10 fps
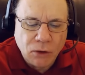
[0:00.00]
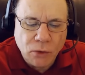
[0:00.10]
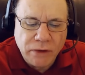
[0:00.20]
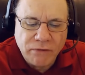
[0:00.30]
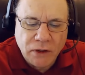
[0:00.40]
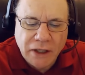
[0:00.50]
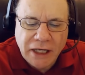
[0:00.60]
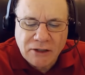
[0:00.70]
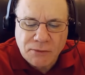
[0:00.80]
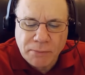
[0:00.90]
Louisville
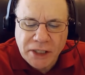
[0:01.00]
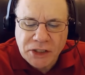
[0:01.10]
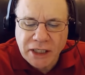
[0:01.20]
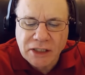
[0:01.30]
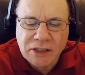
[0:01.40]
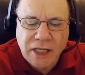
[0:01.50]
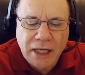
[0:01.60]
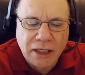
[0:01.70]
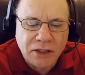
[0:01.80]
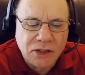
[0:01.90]
against Michigan
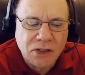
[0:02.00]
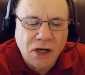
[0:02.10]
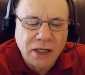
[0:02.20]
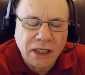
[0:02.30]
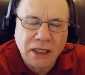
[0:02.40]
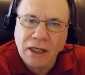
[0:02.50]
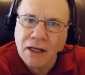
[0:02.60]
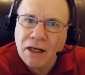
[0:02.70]
State and Kentucky